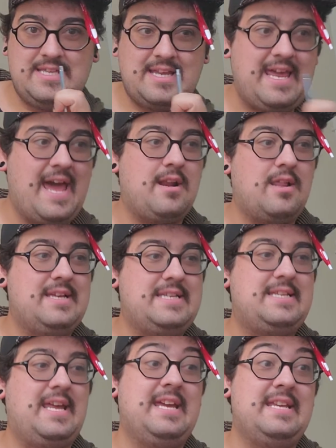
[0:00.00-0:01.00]
the
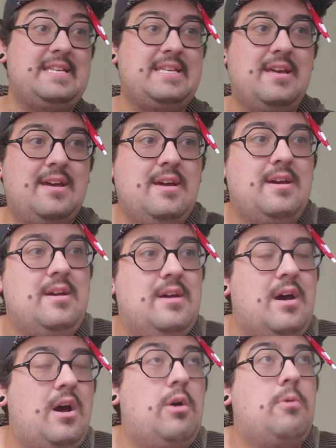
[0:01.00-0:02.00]
Catalyst is
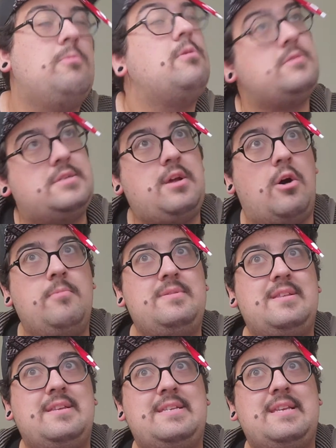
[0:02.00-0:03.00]
it's home
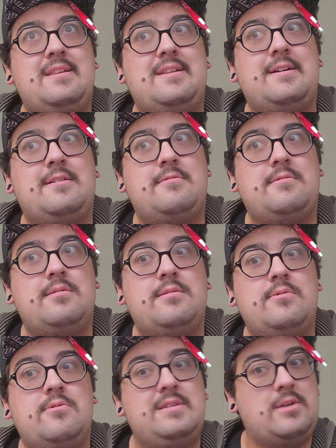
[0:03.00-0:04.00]
to the Citadel,
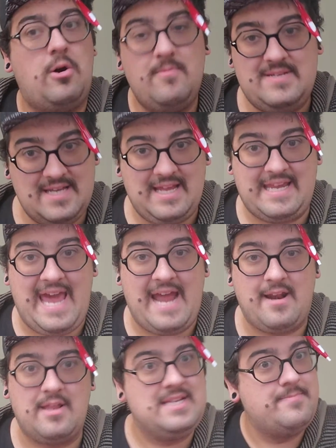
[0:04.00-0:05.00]
or it's home to the
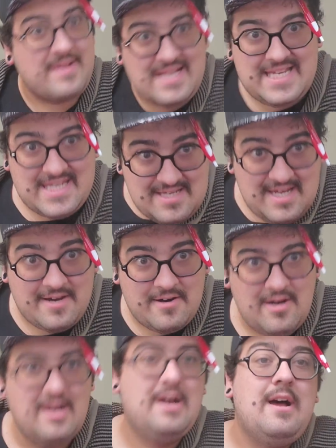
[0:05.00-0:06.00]
Catalyst, but
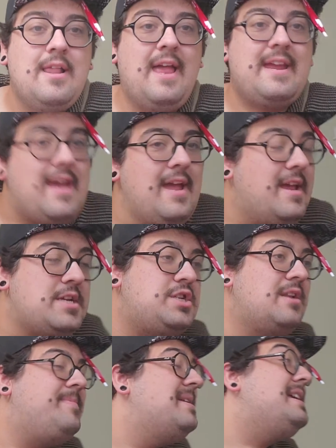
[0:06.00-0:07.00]
still, like, it should
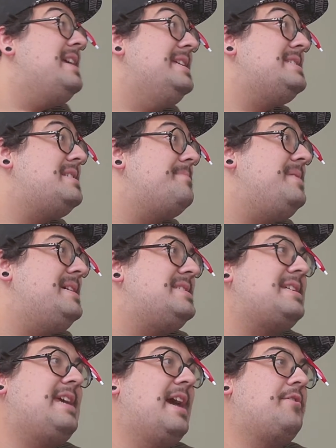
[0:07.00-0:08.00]
have been easy to piece
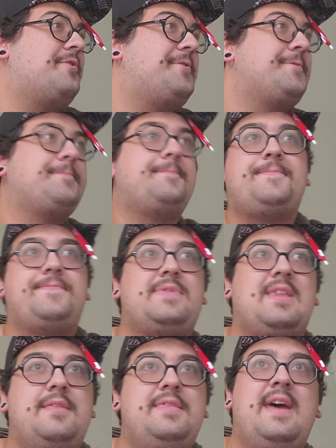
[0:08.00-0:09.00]
together
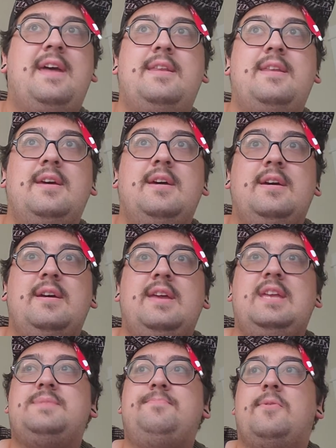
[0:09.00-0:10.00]
that
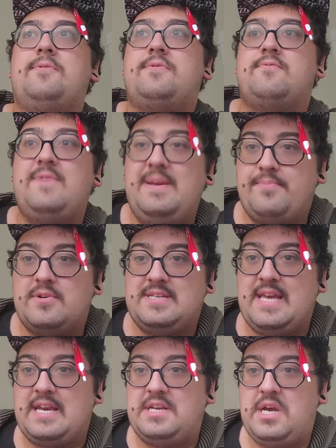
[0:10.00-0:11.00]
it's both Reaper
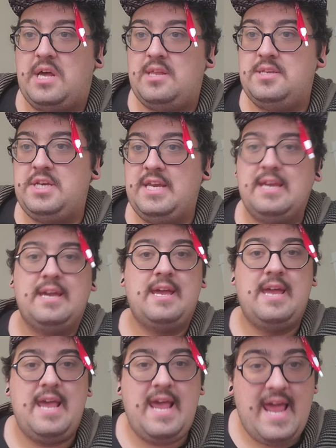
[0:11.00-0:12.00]
technology
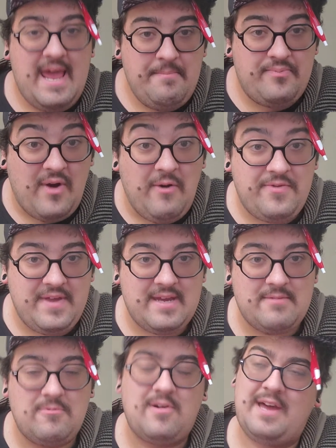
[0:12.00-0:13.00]
and
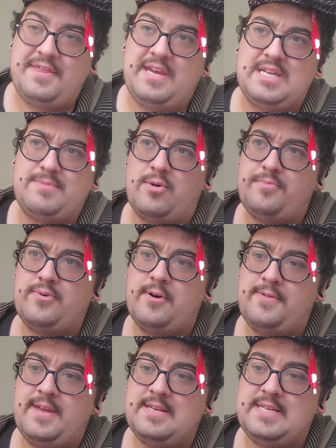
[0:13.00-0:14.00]
Prothean. Well, I think it's more
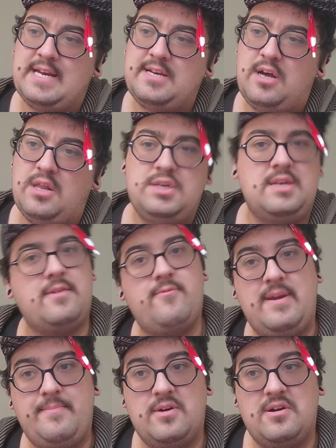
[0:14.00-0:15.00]
Prothean technology than
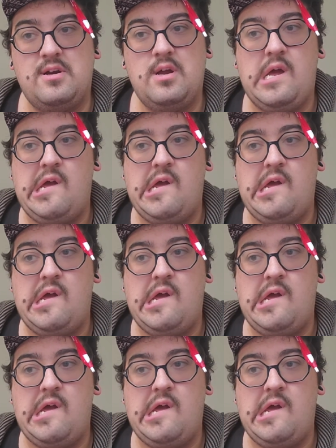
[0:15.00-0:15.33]
Reaper.